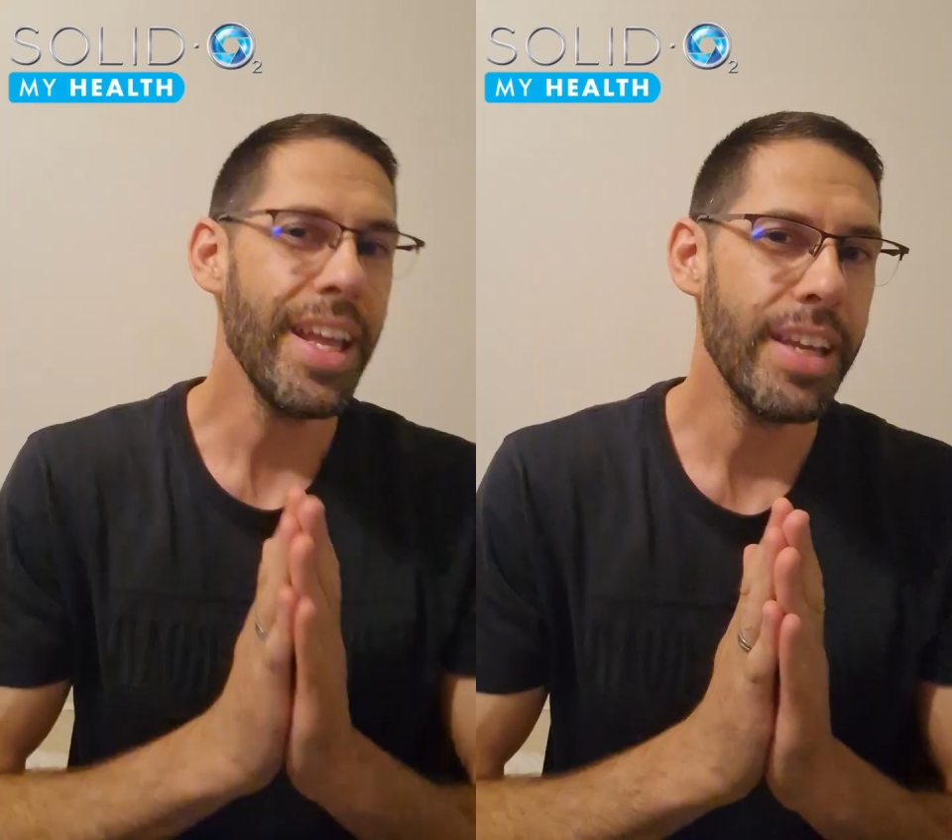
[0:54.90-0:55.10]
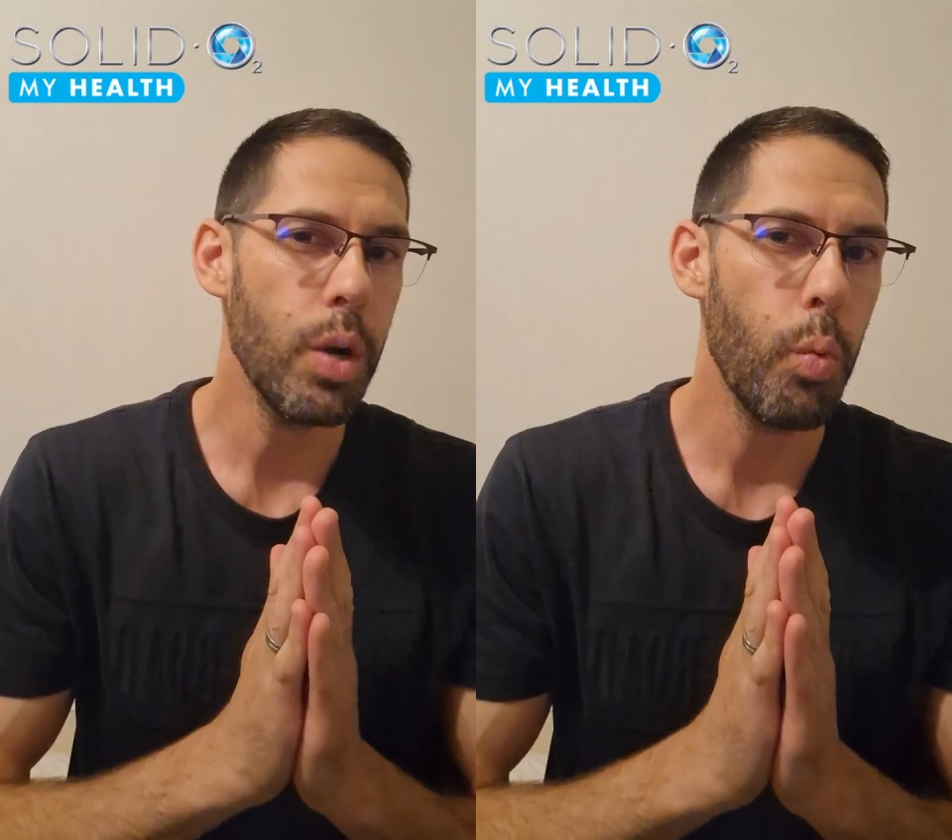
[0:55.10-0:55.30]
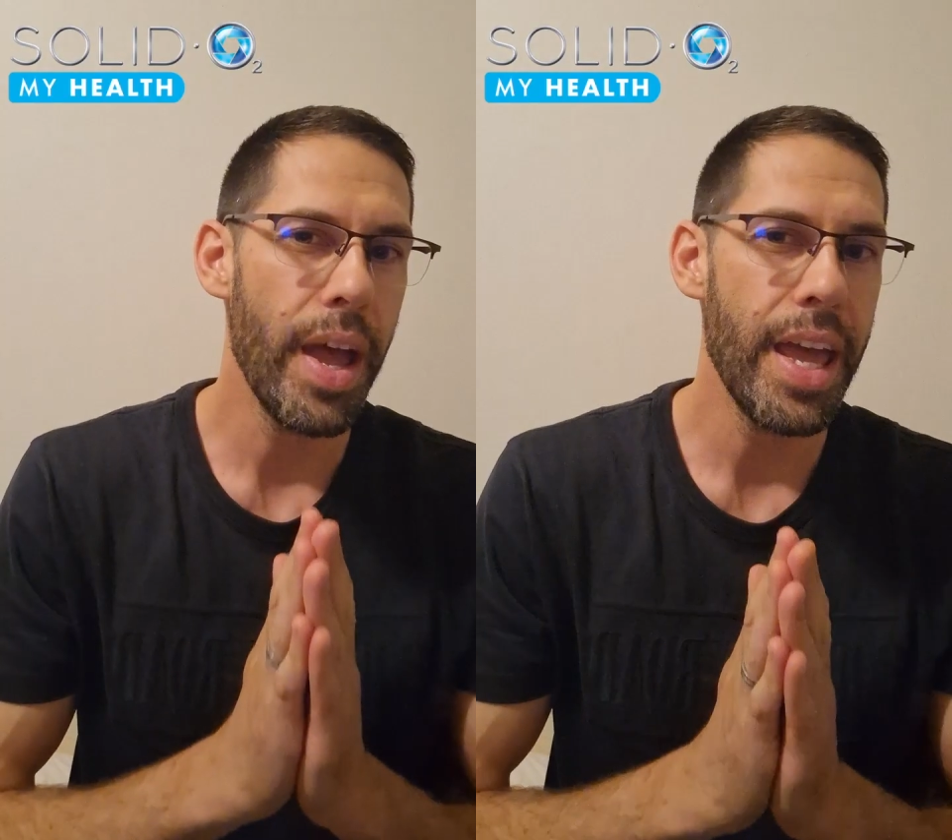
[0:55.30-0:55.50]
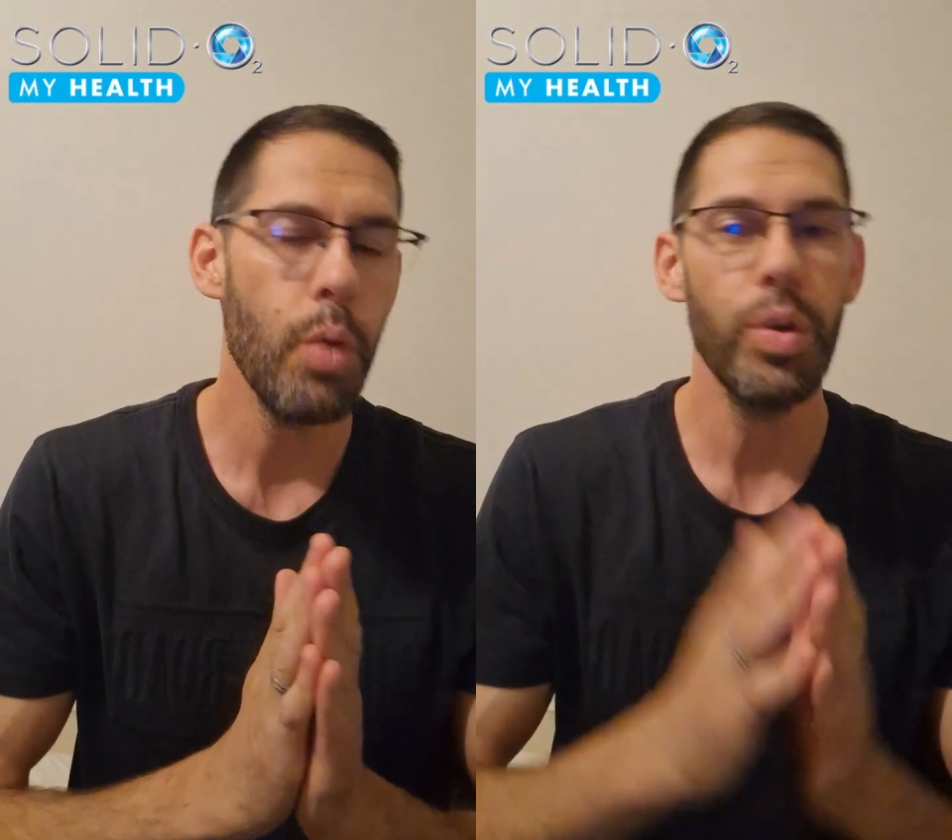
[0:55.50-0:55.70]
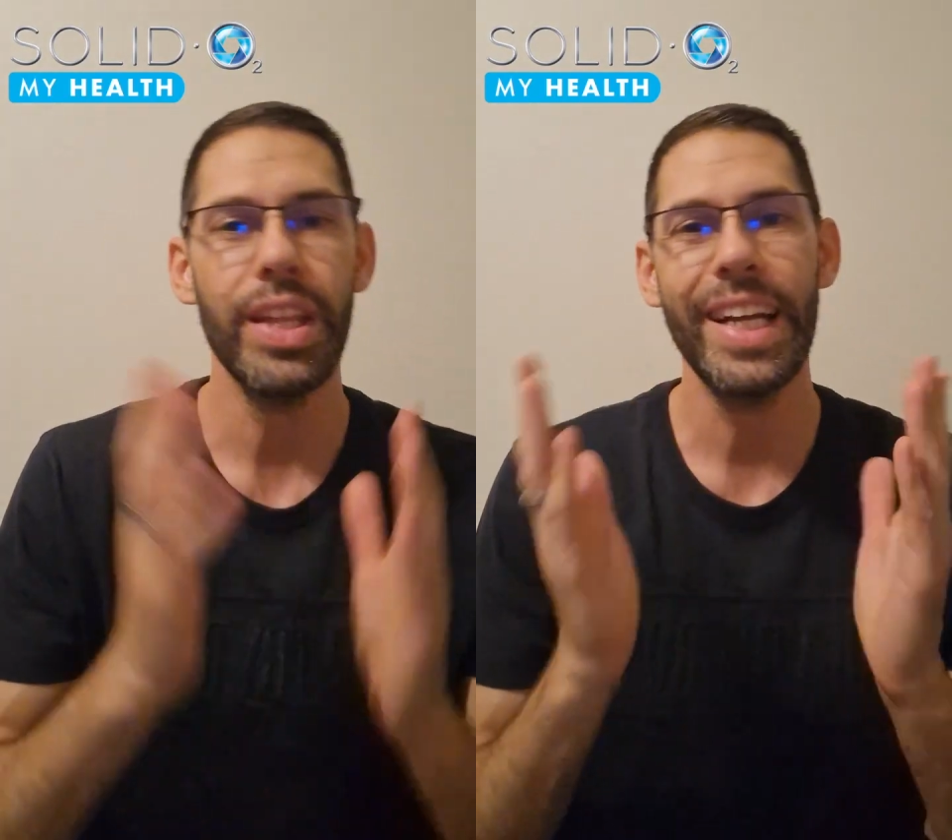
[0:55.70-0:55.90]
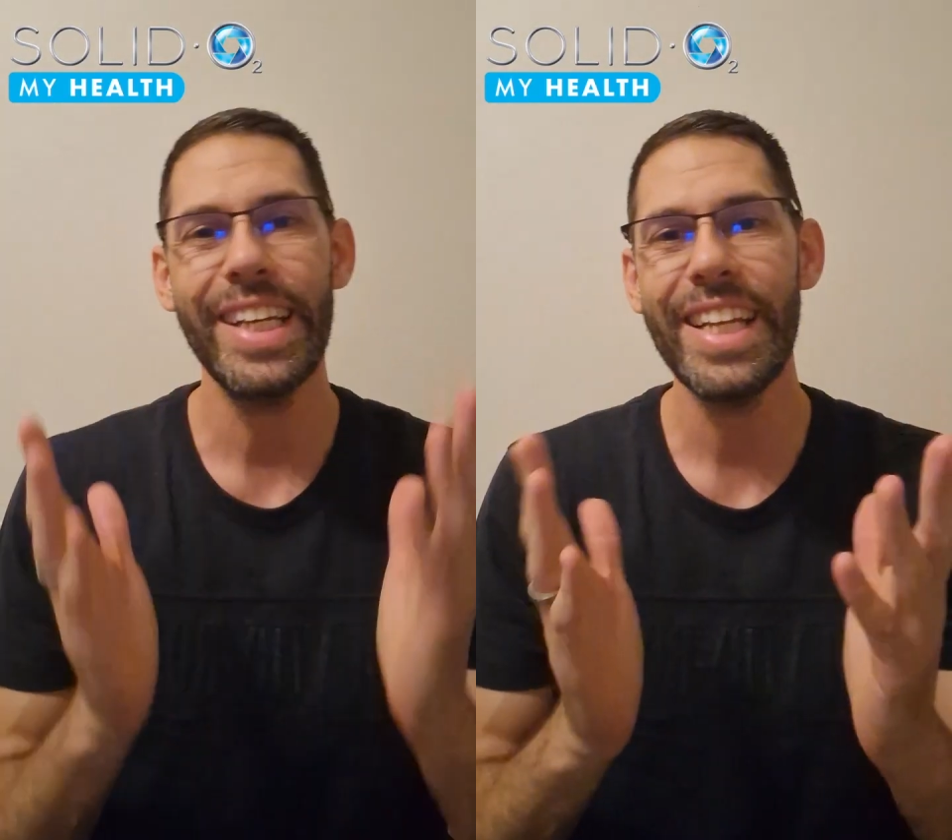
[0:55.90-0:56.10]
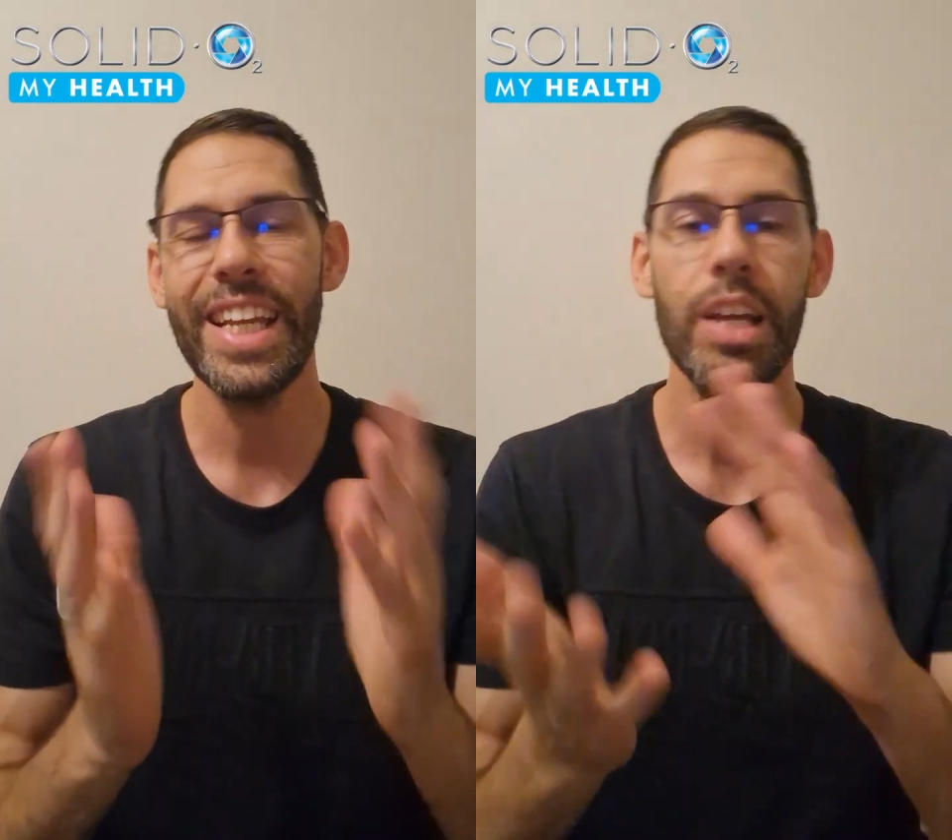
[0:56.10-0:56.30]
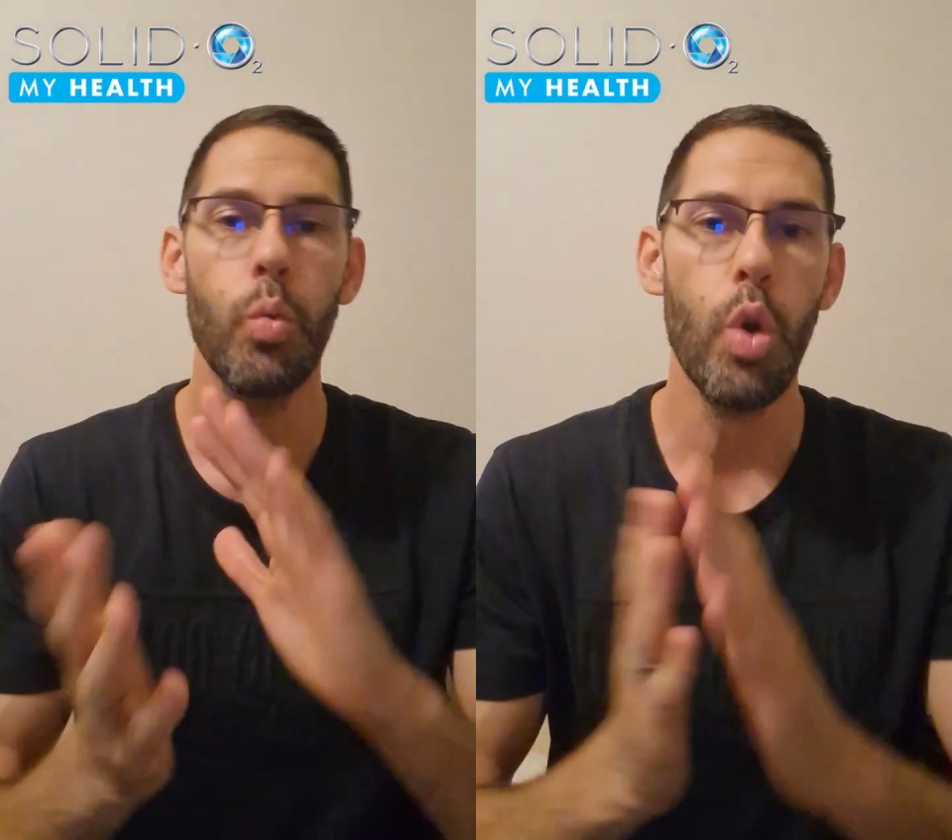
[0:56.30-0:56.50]
get away with
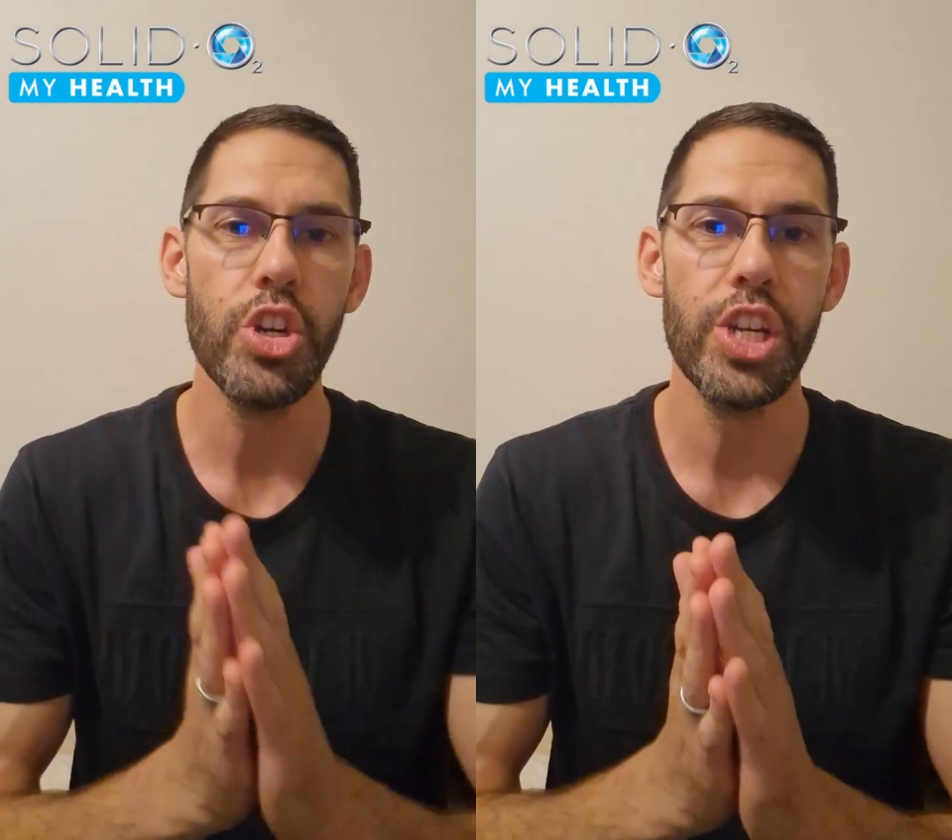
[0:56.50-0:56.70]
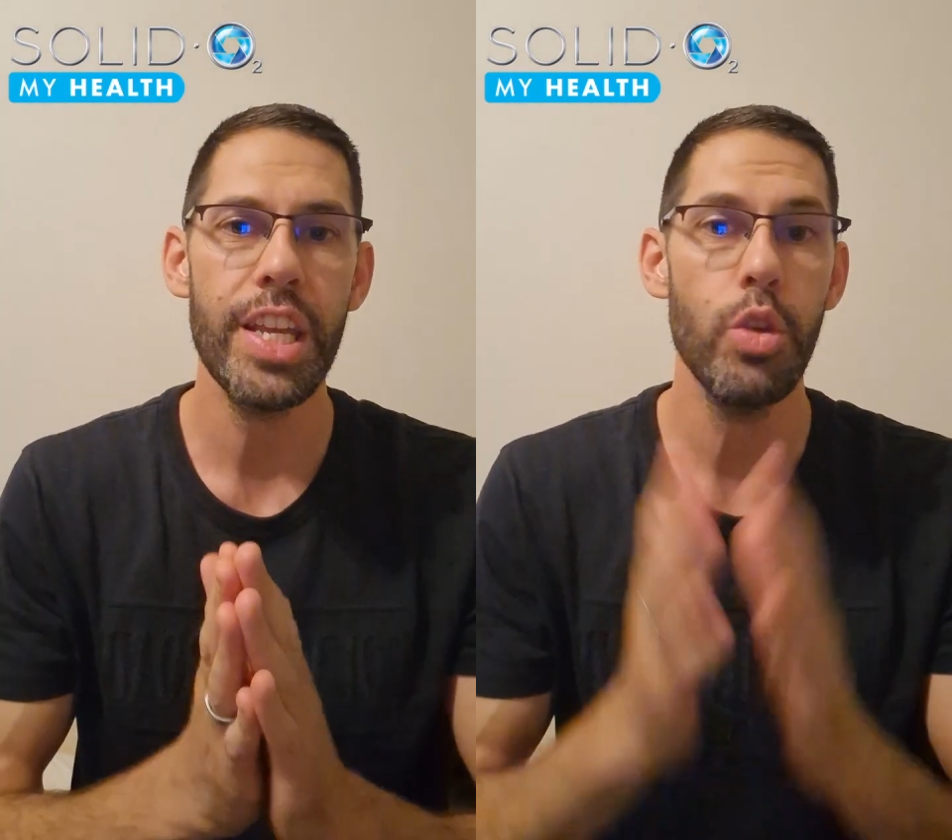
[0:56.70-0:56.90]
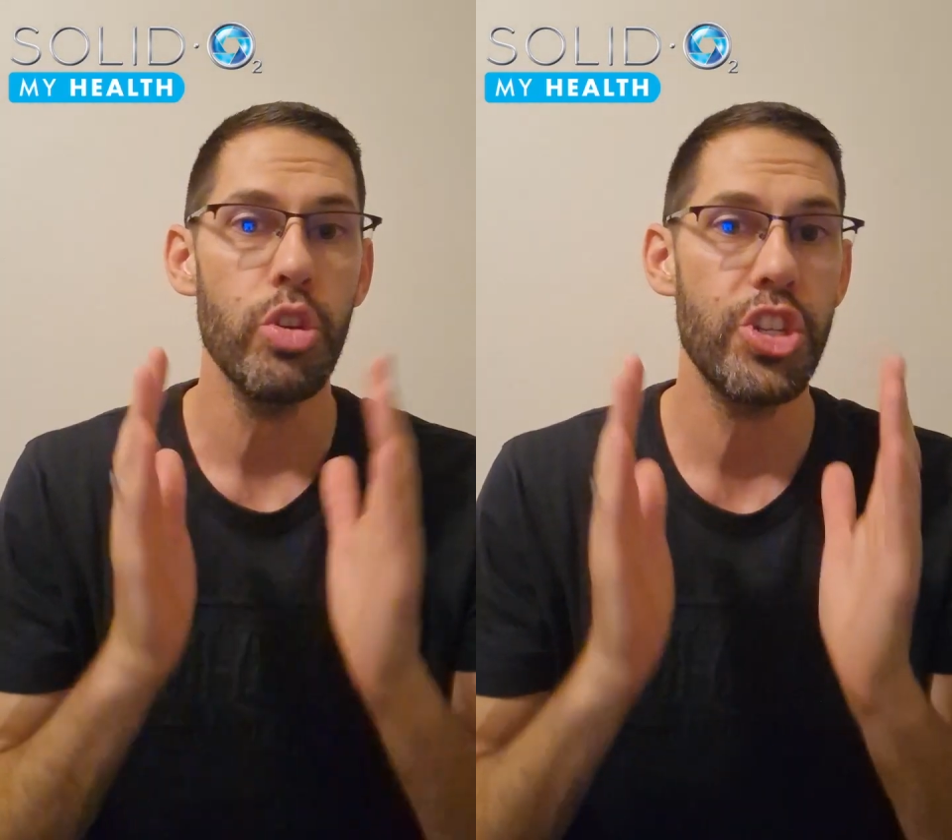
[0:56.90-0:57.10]
cleaning and washing your